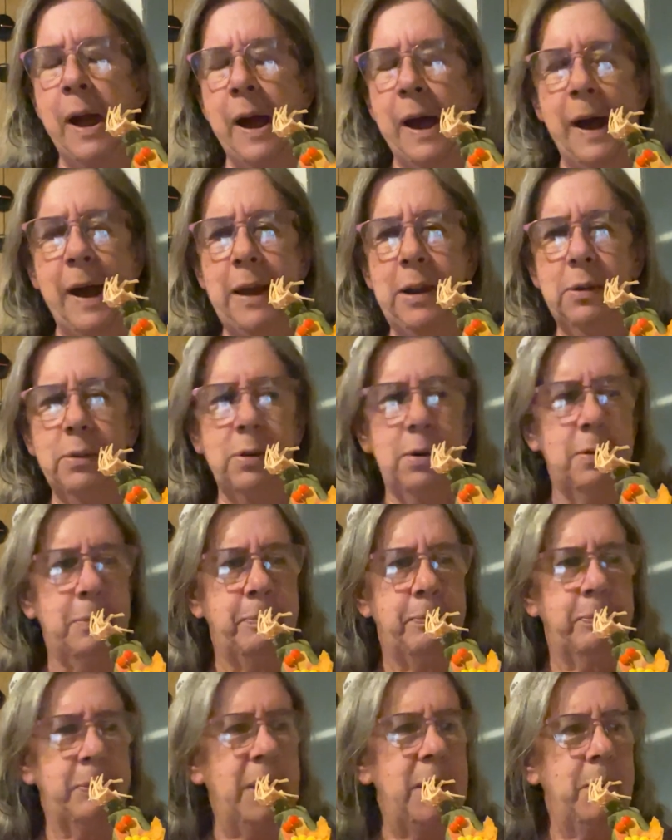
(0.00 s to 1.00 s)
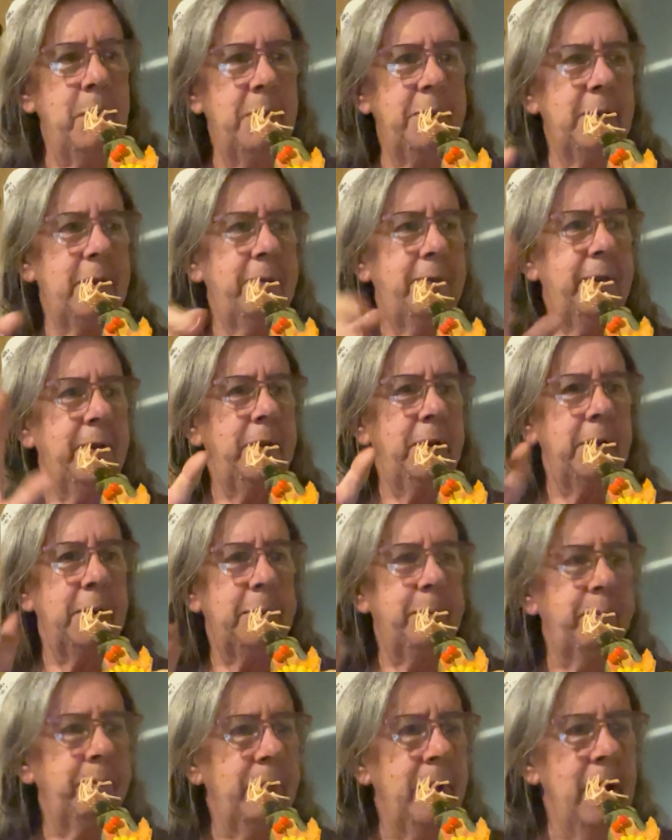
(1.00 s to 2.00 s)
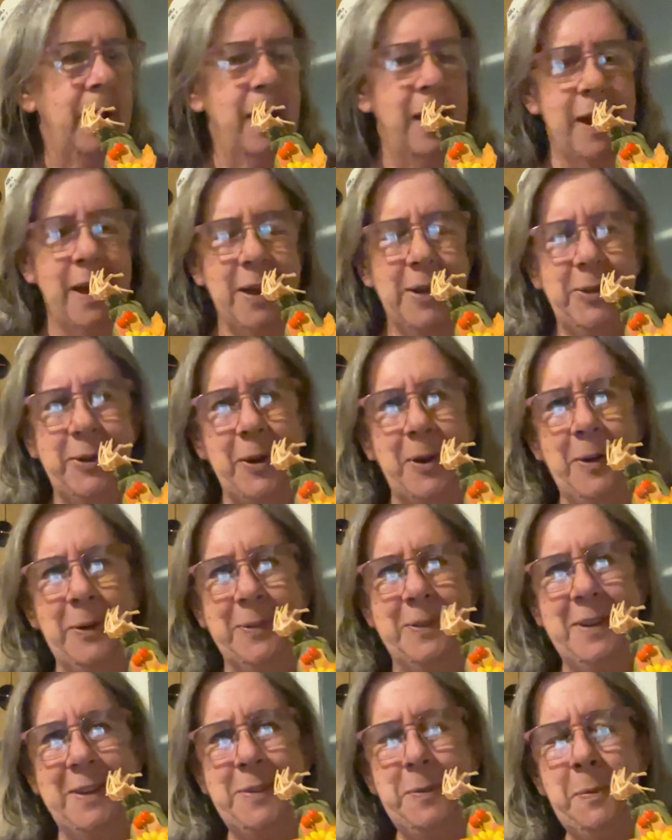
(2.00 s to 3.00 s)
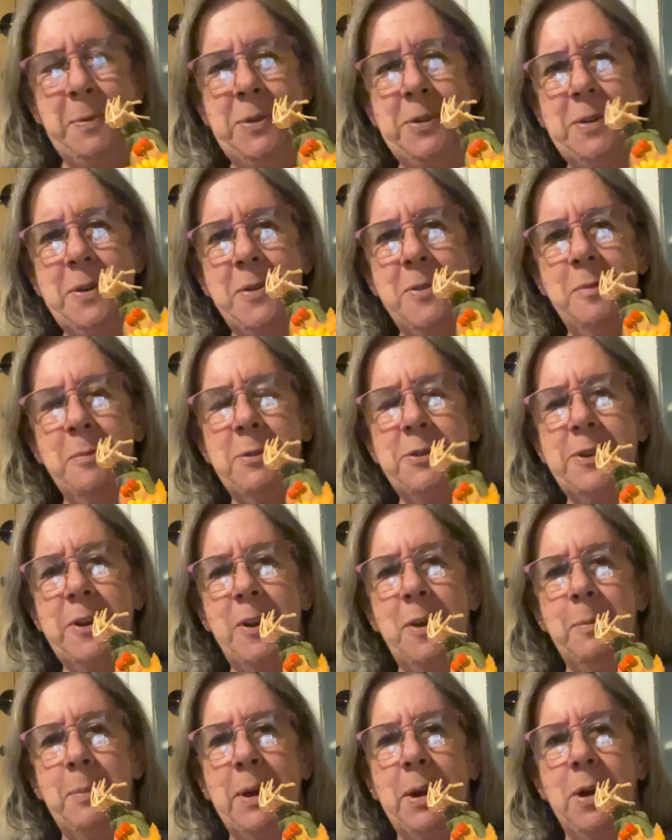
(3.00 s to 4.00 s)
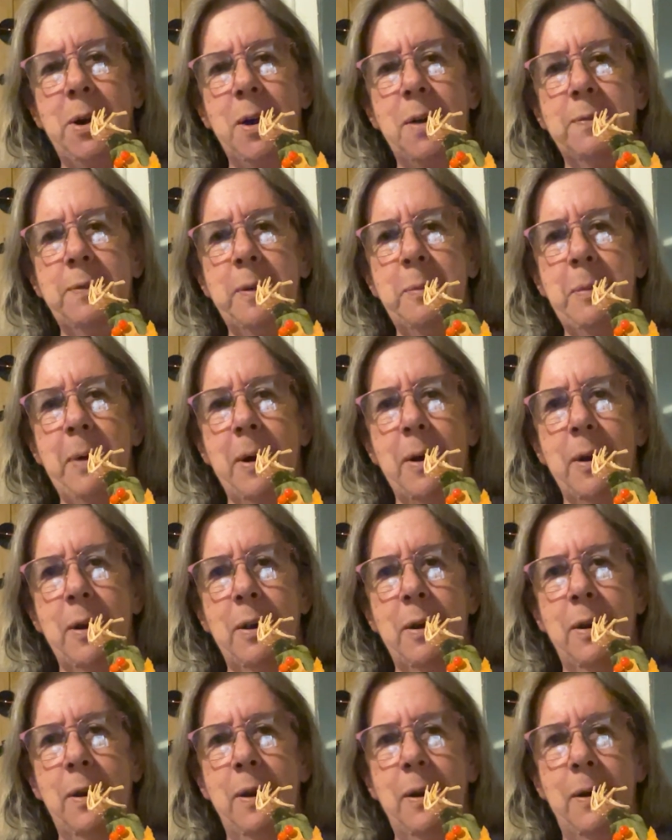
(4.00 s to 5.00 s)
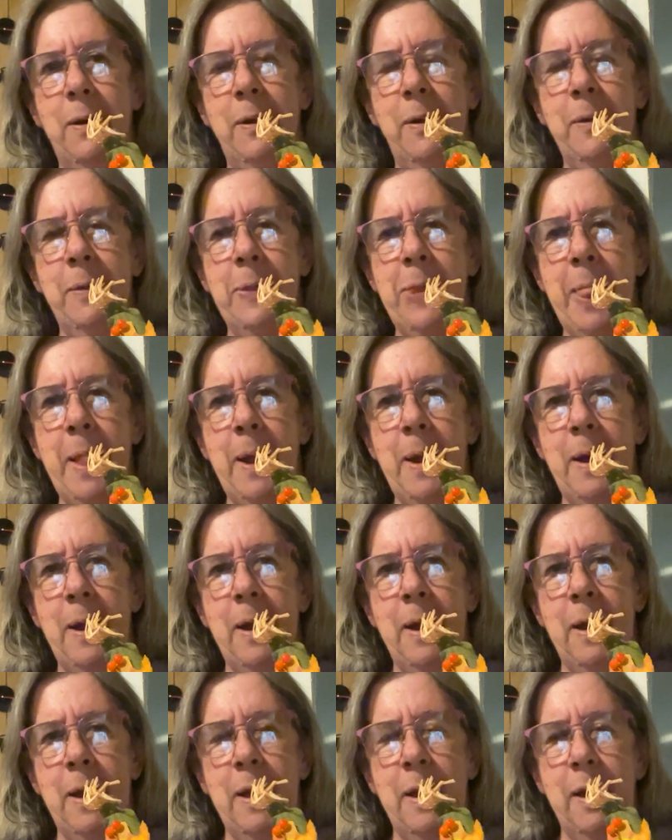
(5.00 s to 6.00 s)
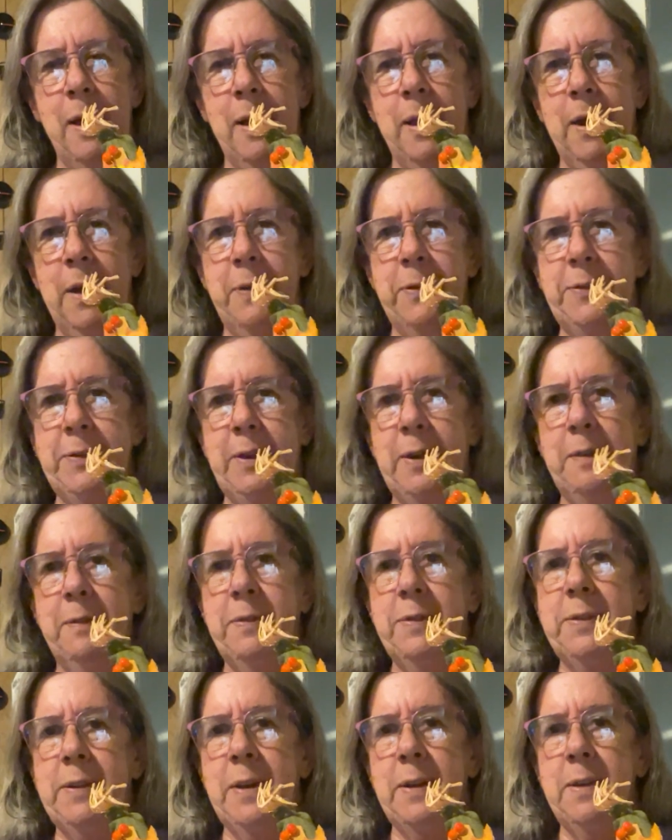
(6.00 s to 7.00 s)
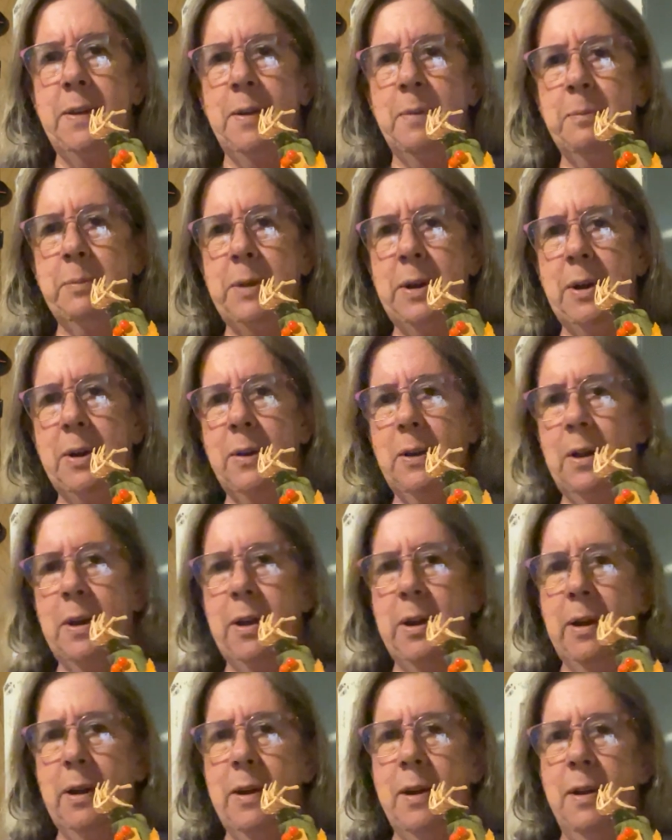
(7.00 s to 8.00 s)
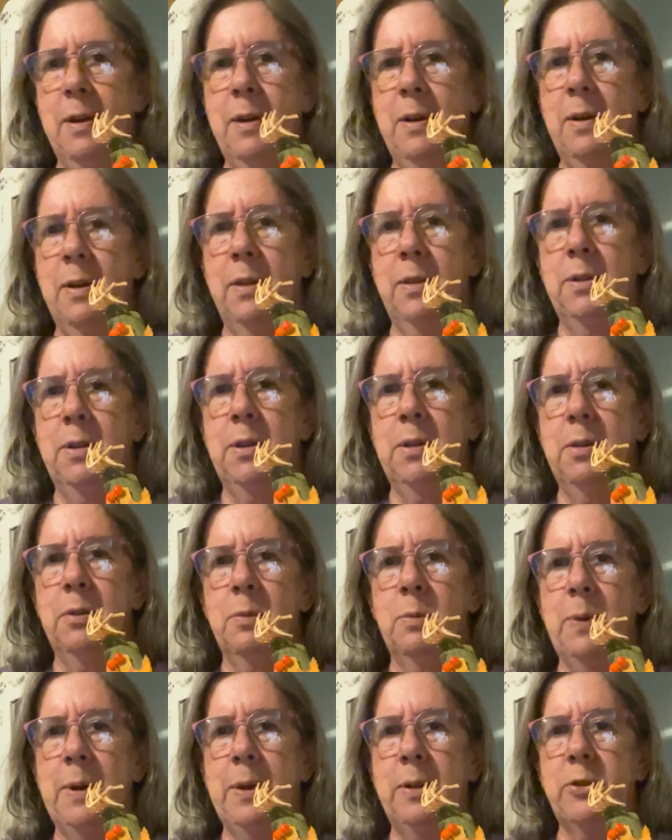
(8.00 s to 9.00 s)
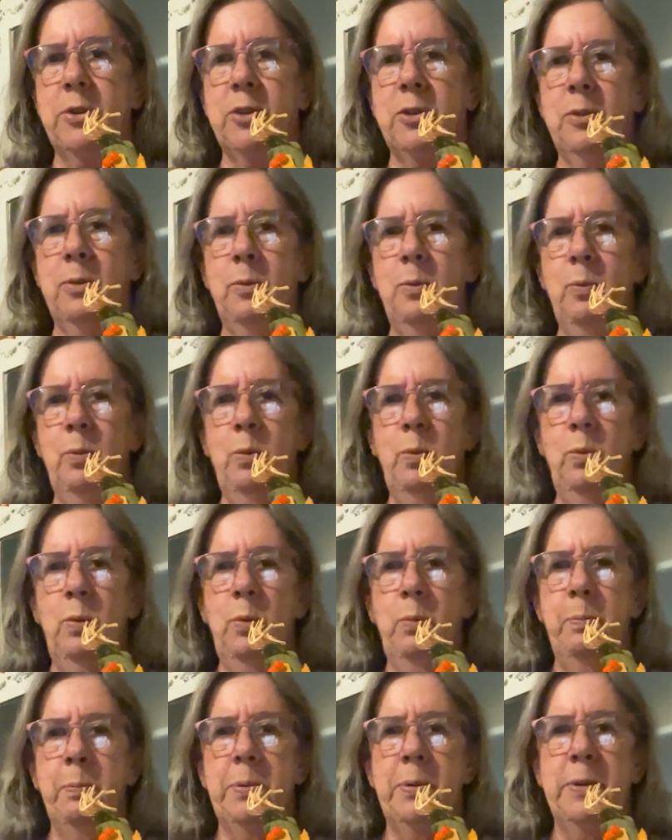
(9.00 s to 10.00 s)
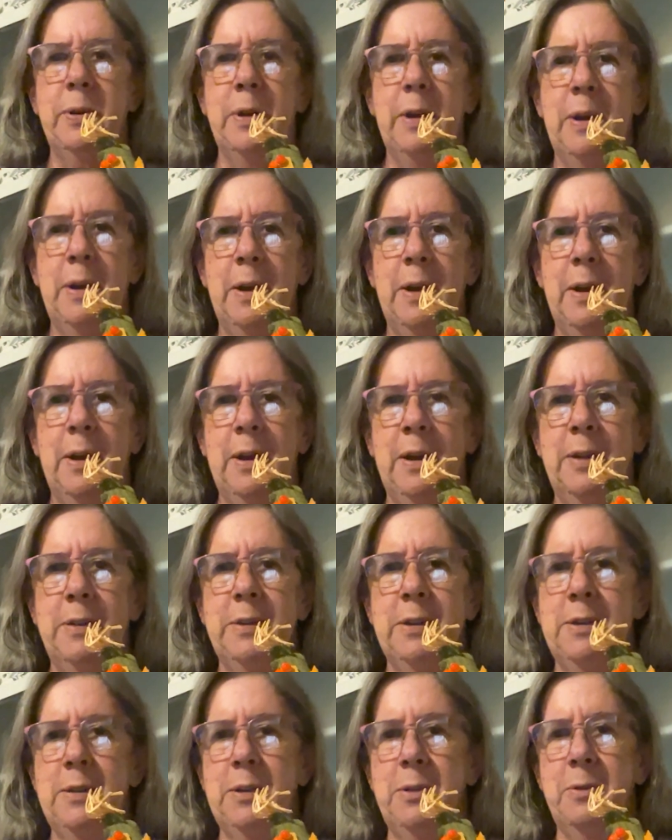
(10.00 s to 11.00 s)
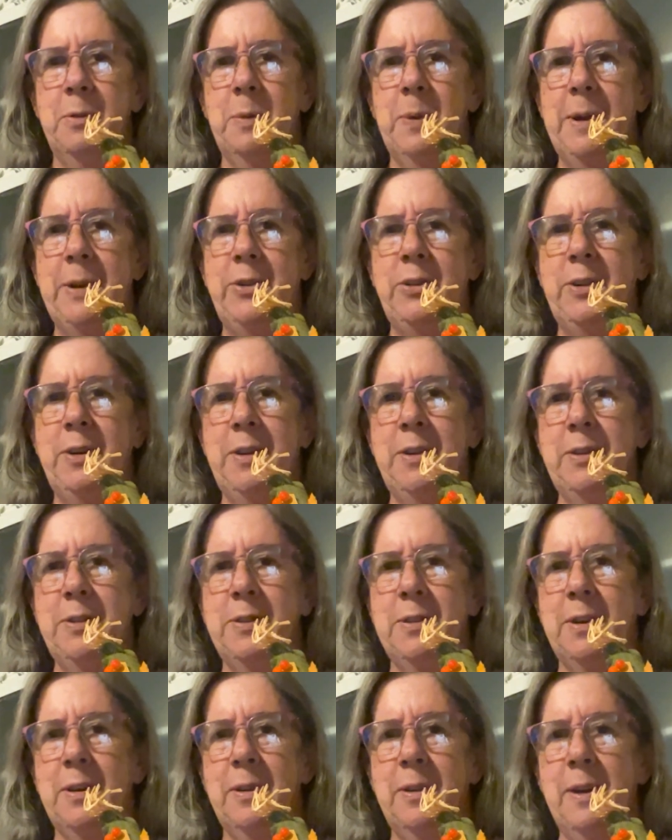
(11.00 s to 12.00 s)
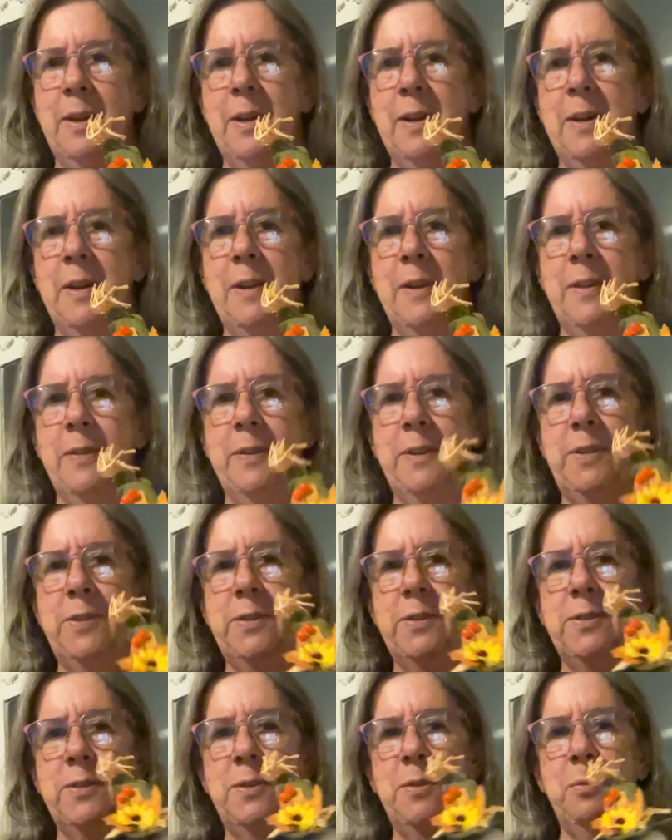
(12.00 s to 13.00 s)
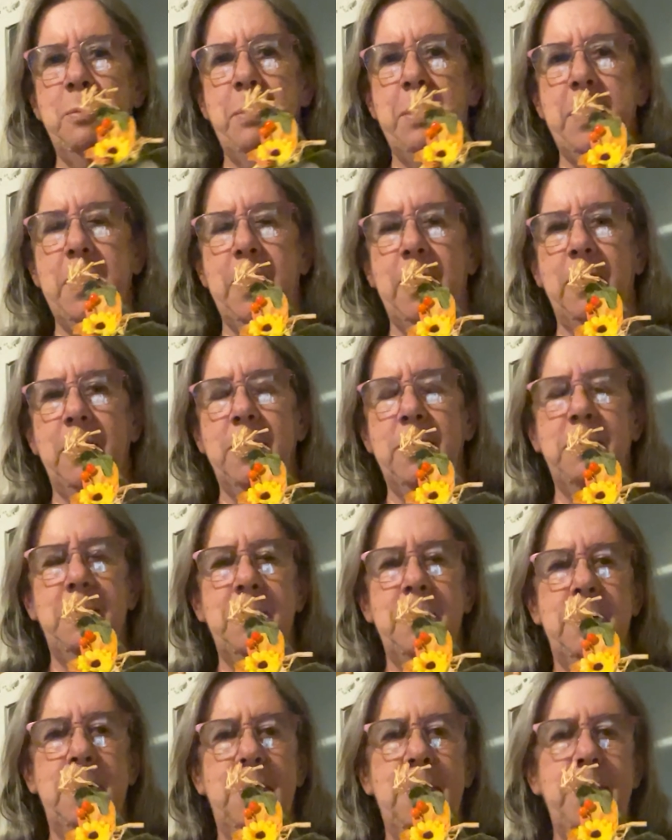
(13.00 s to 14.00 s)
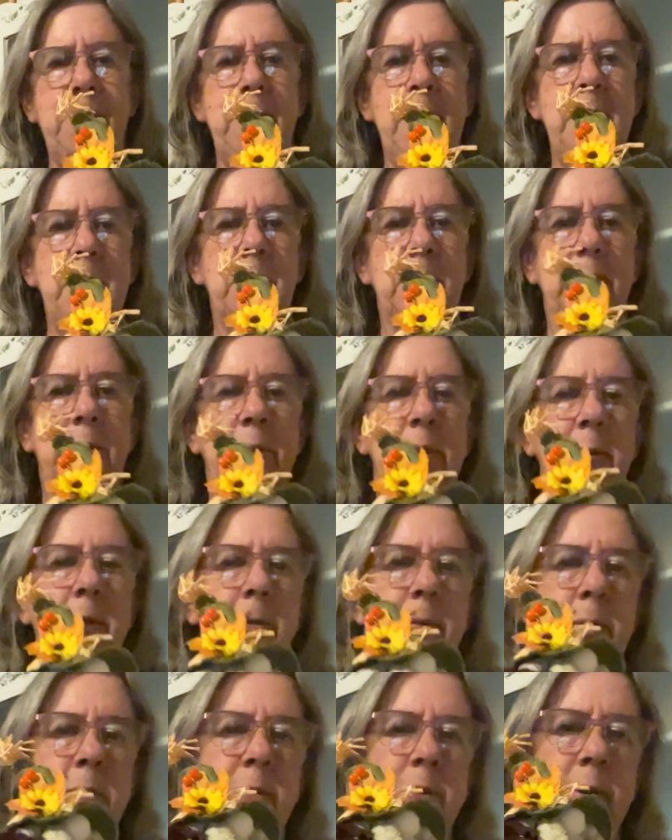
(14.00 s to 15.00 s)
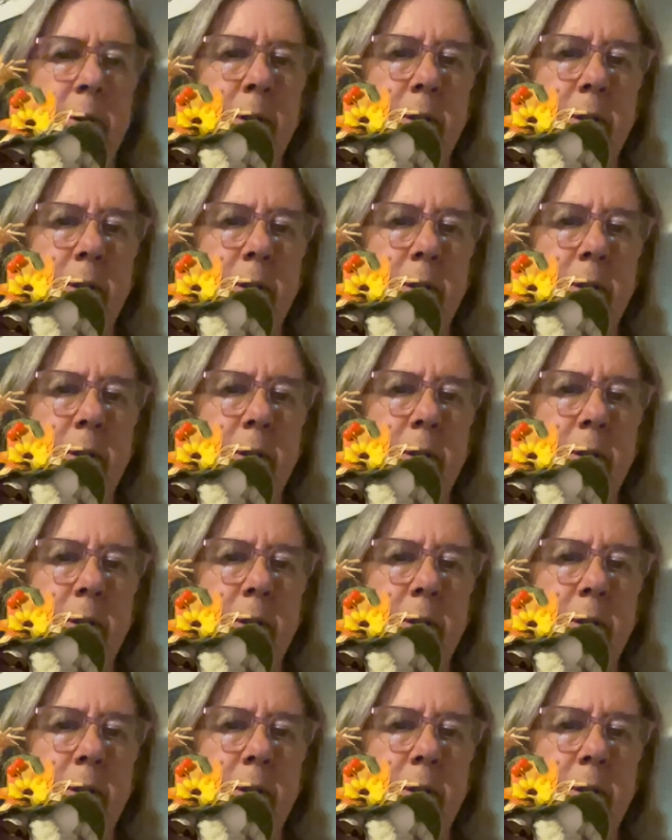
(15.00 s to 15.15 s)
I don't know. Anyways, I filled it. So this one's going to sit on my coffee bar instead of sitting up there like the little witch. Whoops. The little witch is. This is too big. This thing was huge.